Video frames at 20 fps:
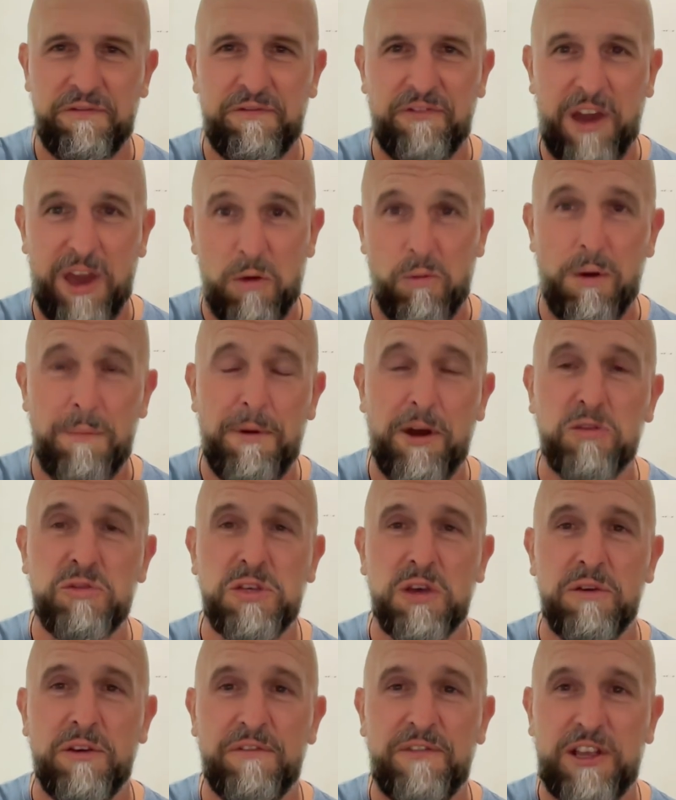Faye
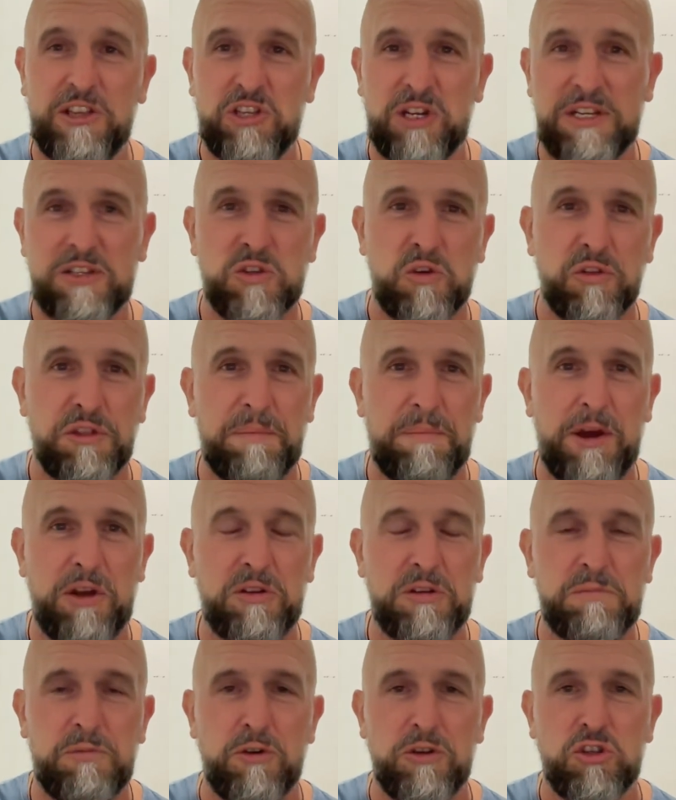Waboso eventually scored the
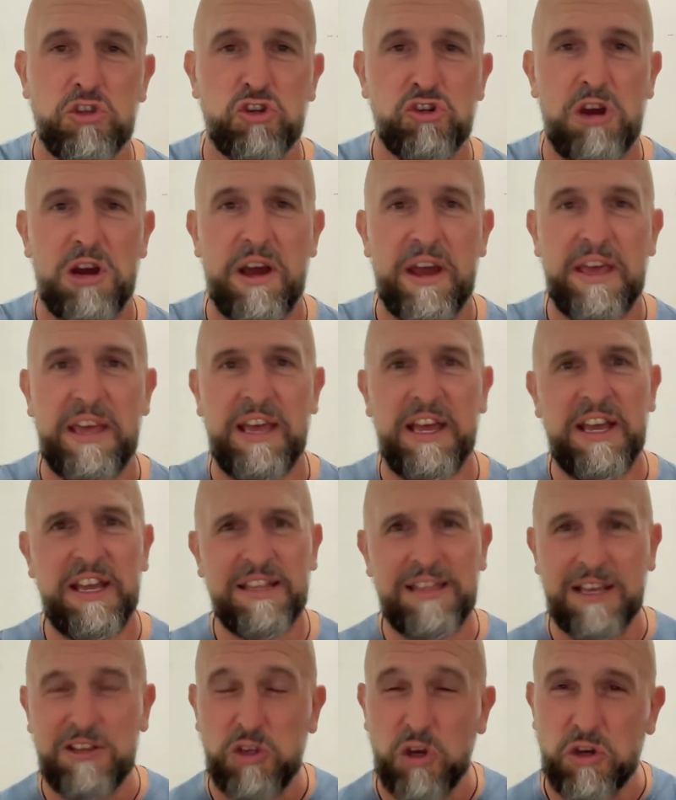bonus point try.
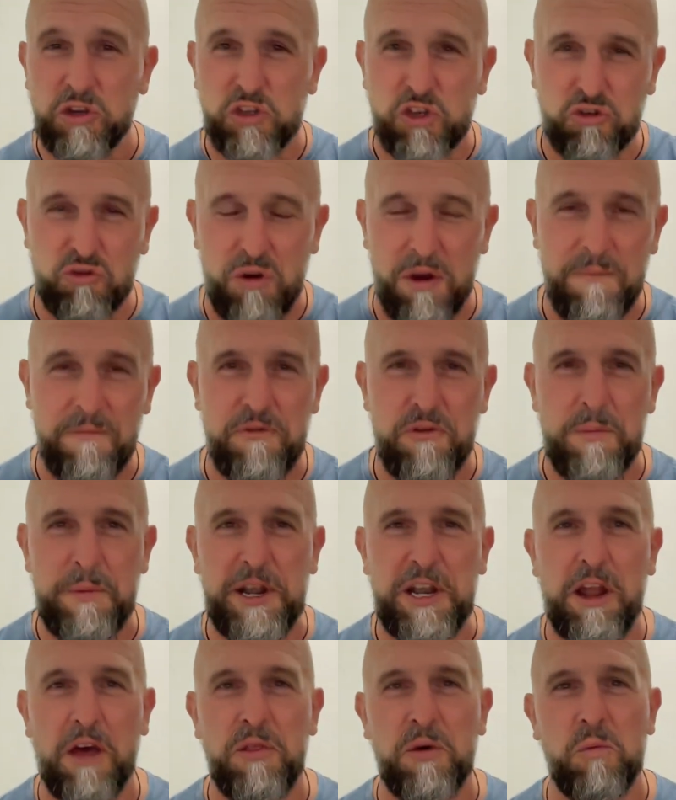They took a scrum from
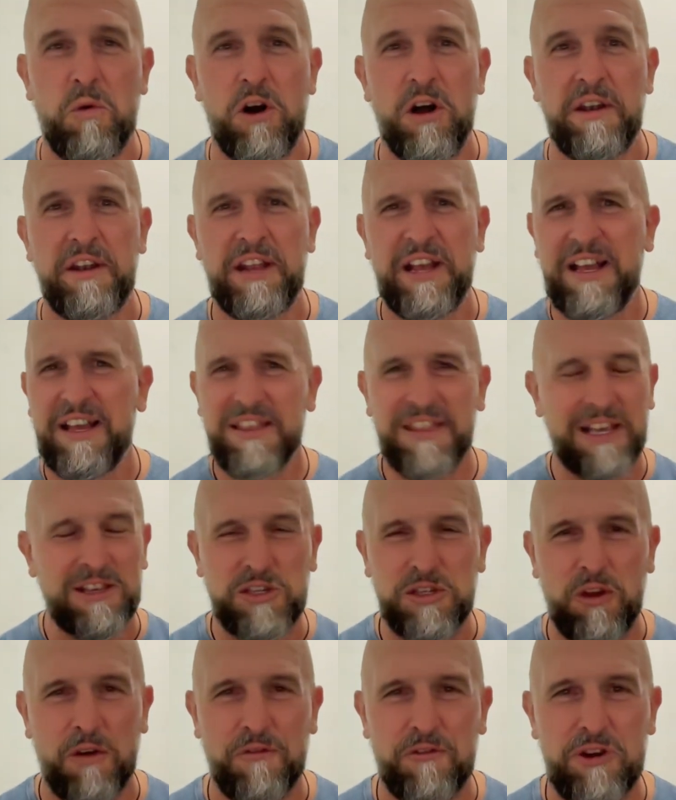another one.
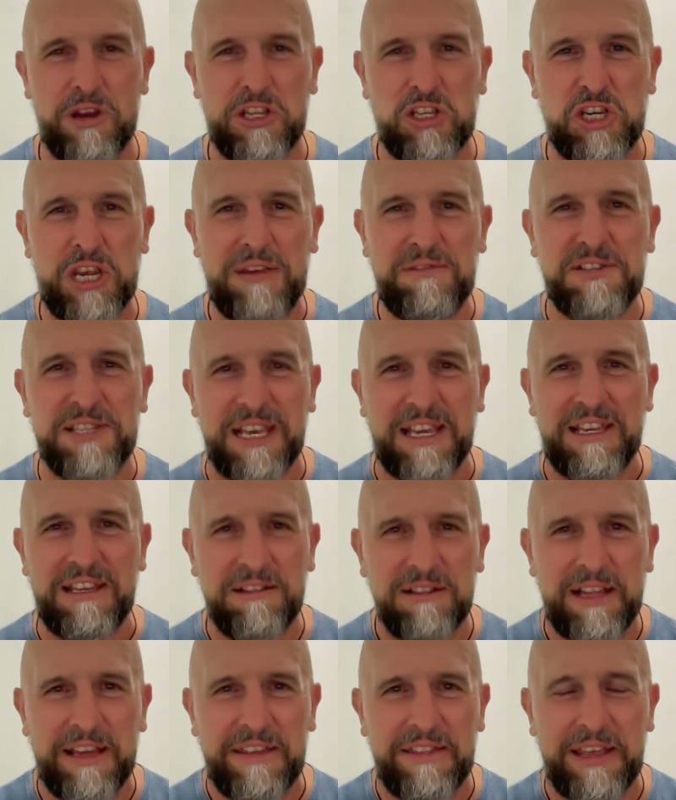That's not very Chiefsy.
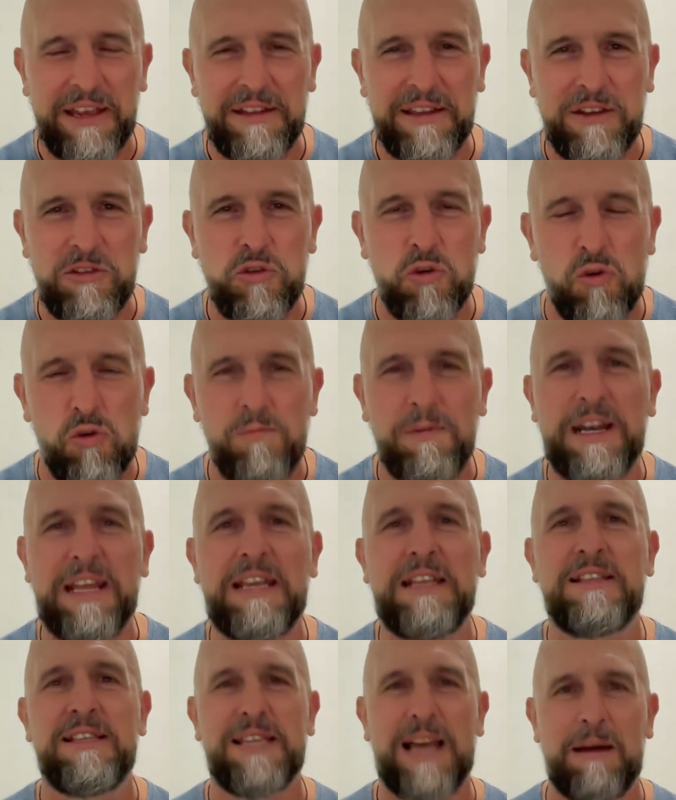They
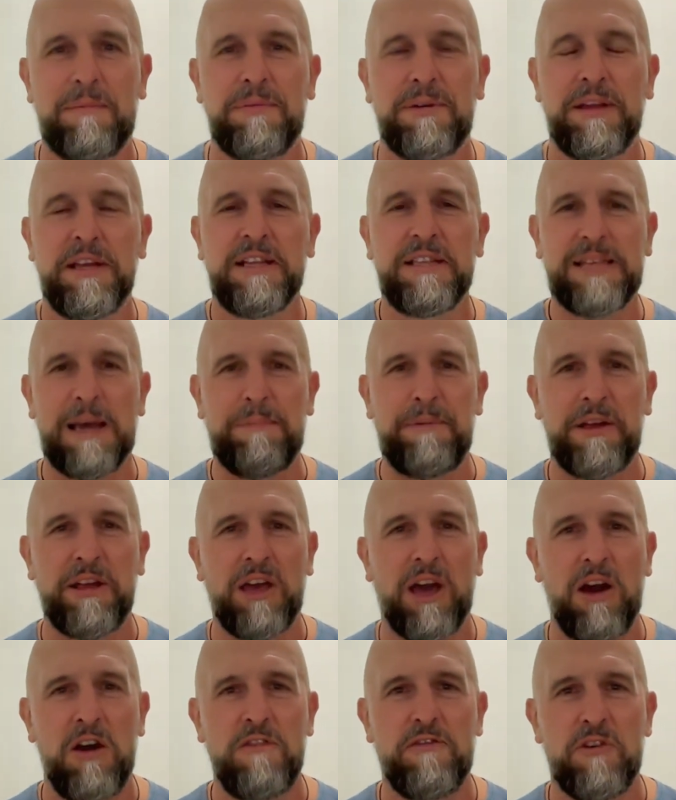normally tap
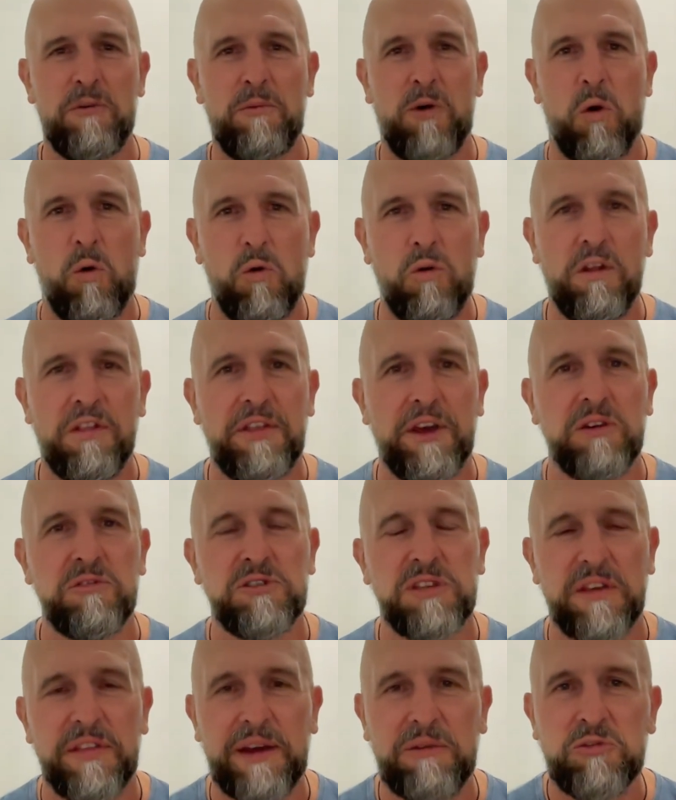and go from all of
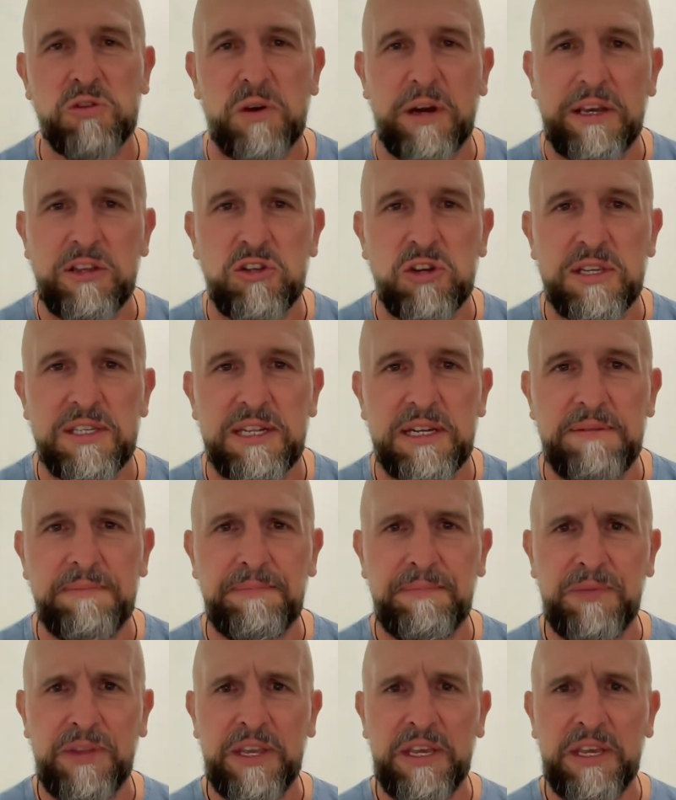those. So that was quite interesting.